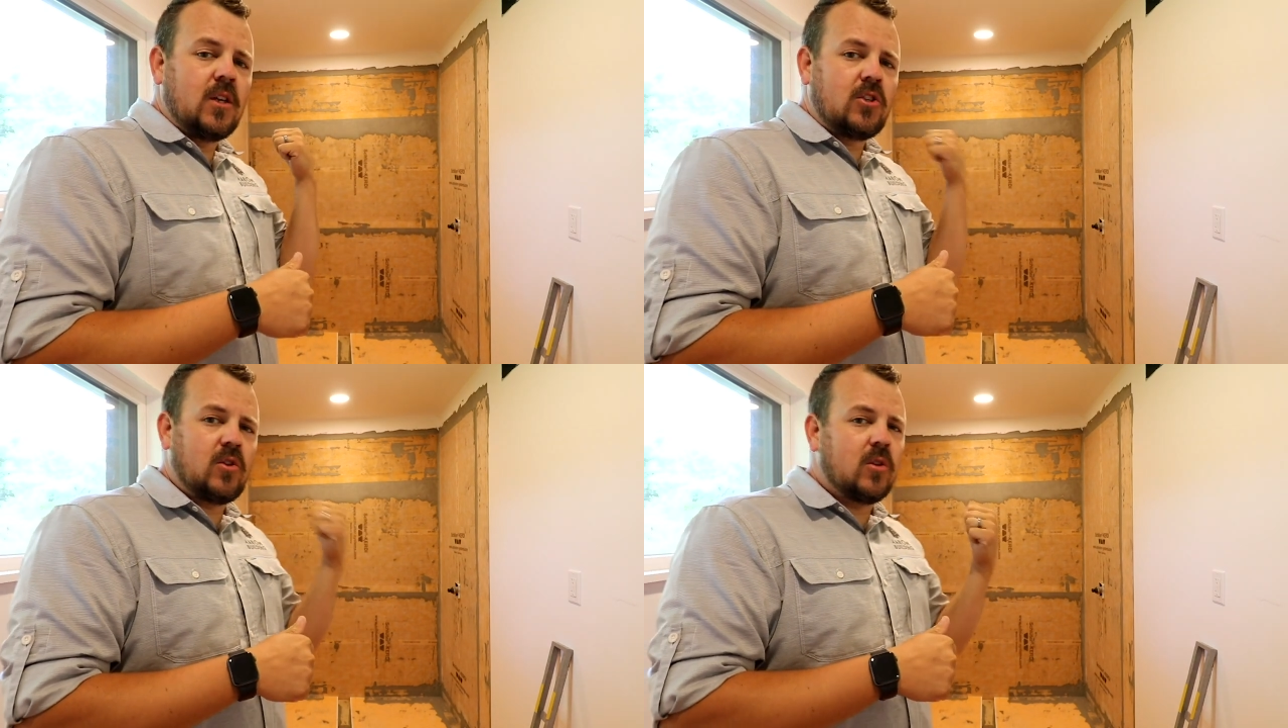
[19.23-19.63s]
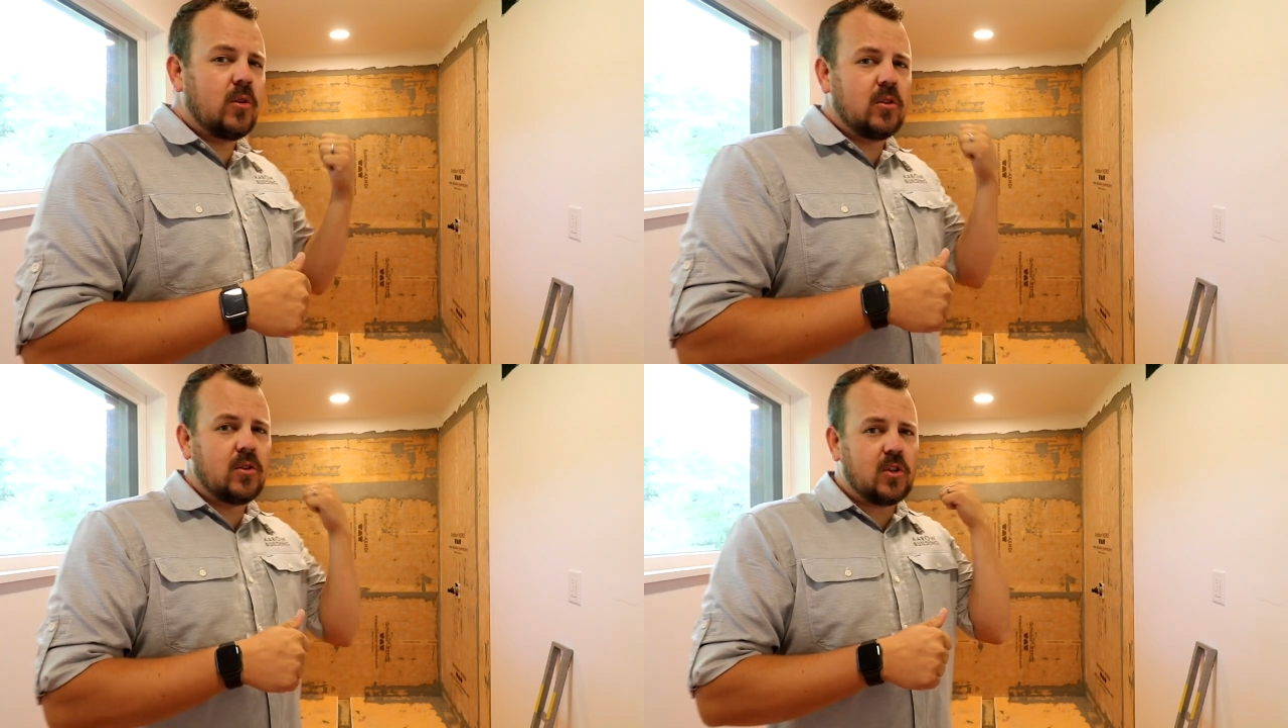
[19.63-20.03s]

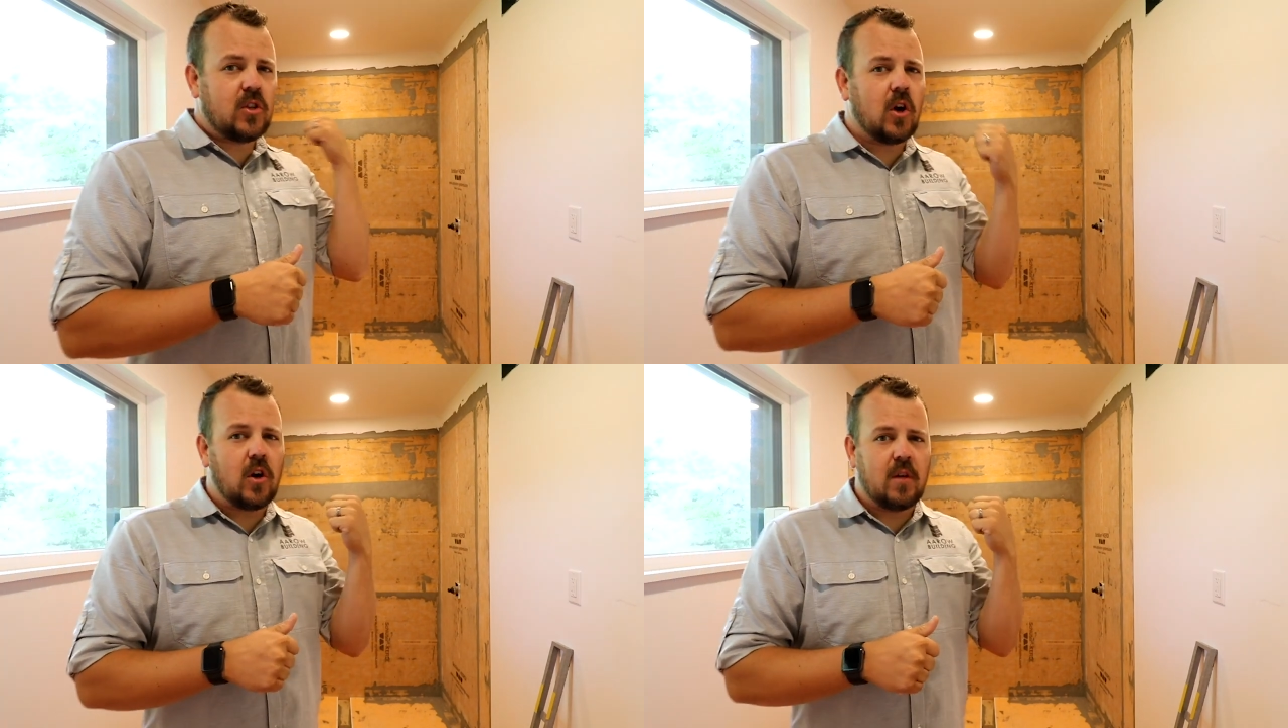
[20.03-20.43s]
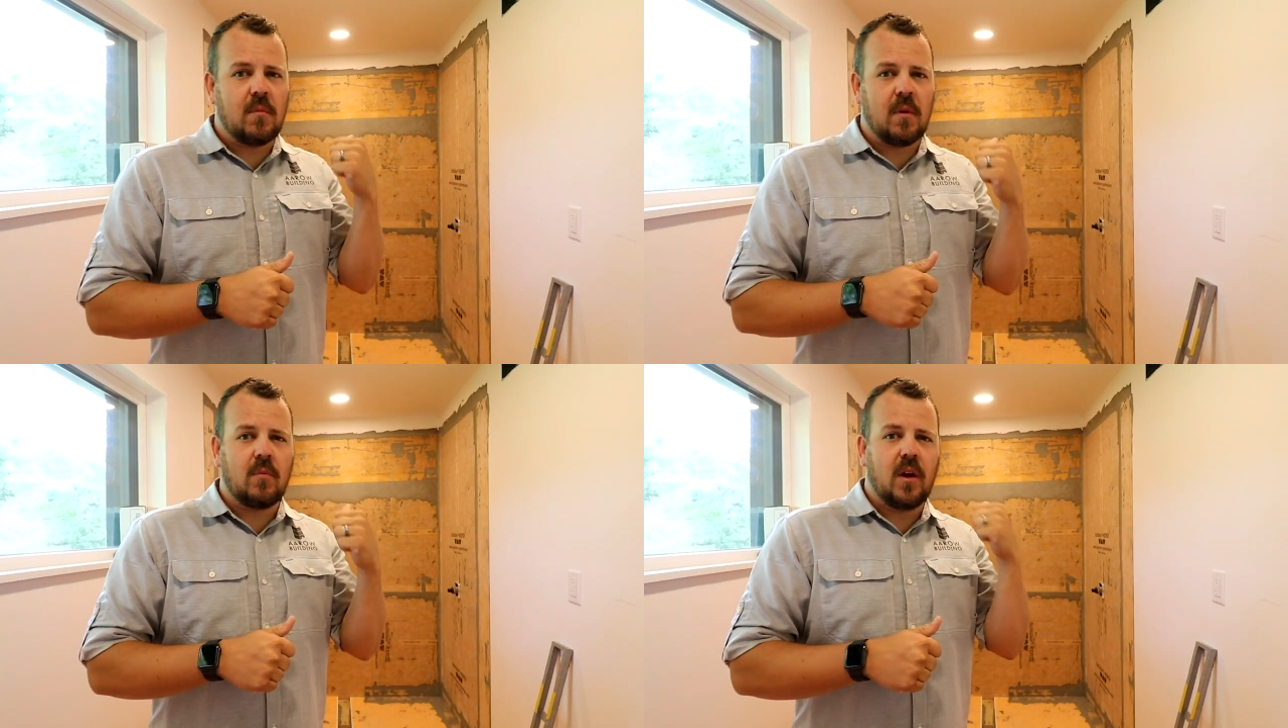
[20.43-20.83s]
Schluter's Kerdi
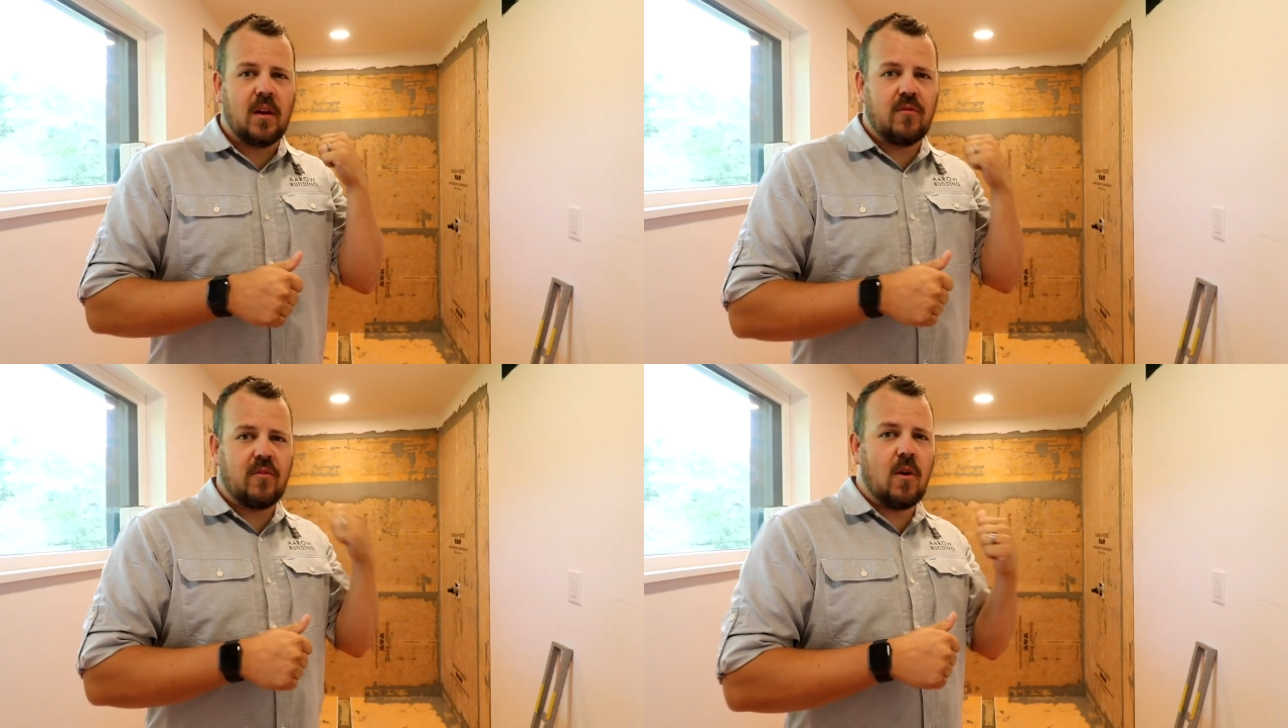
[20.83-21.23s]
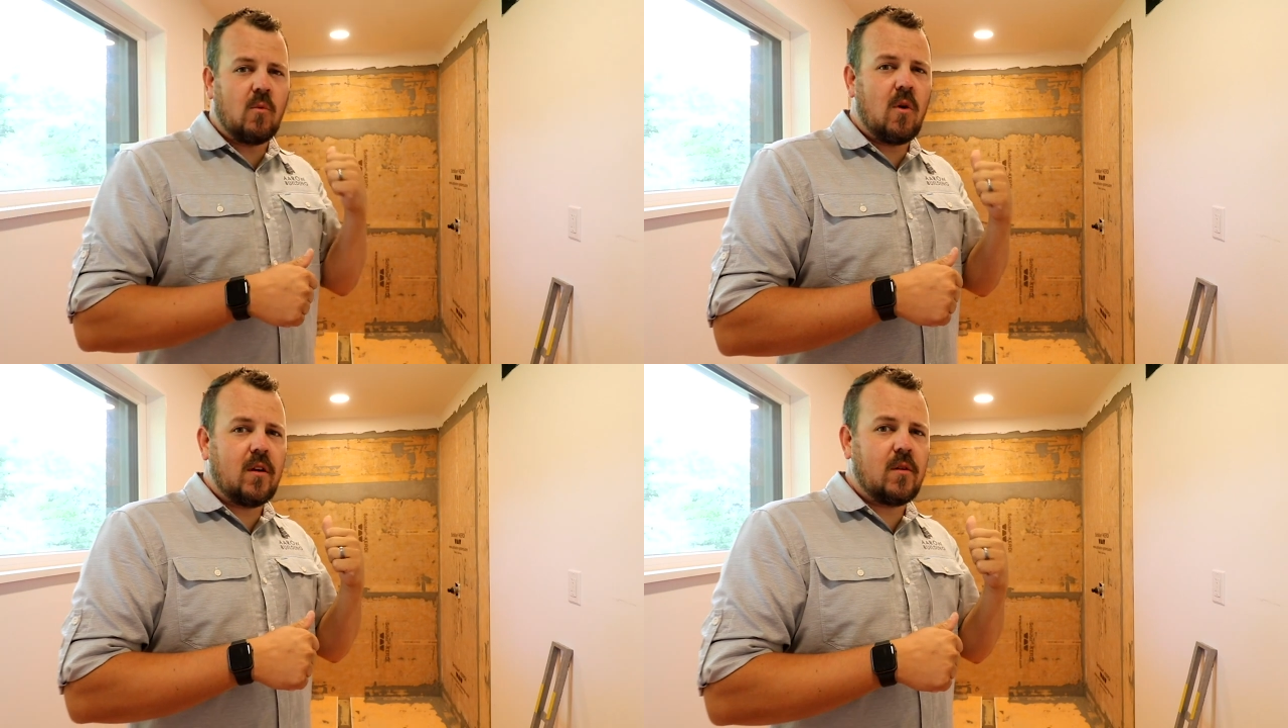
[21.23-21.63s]
membrane
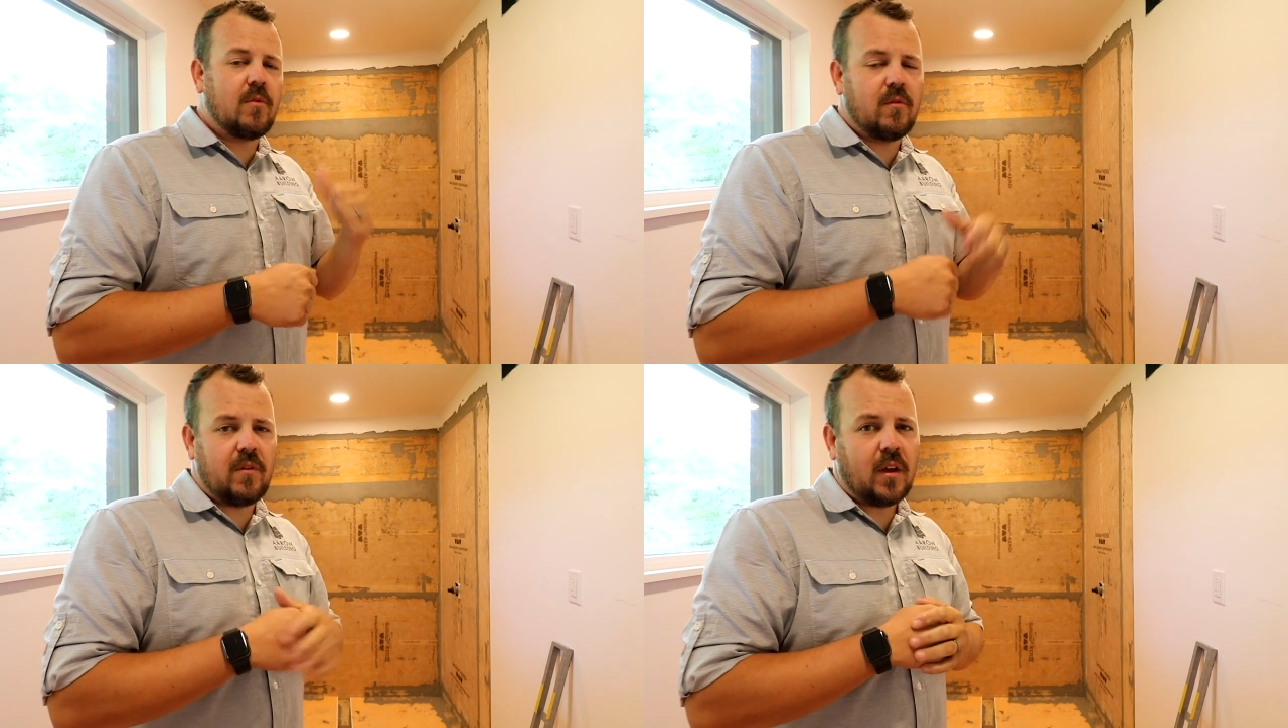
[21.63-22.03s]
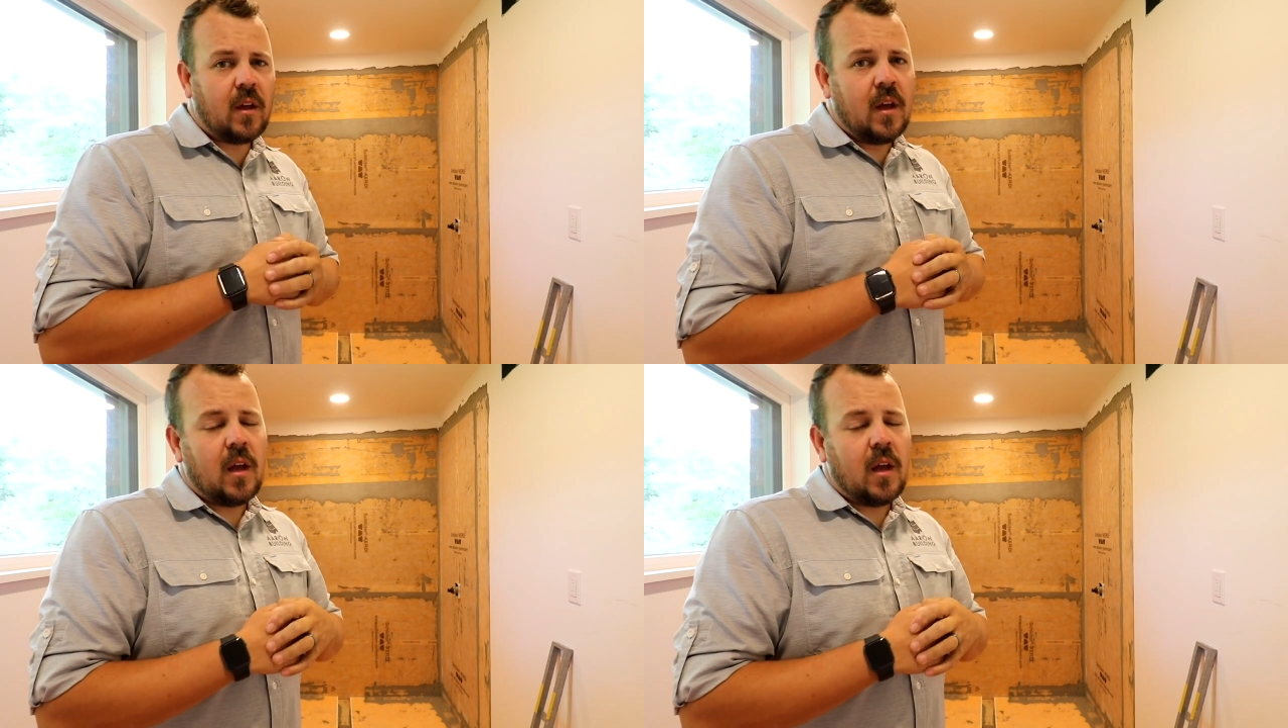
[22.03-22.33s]
for waterproofing.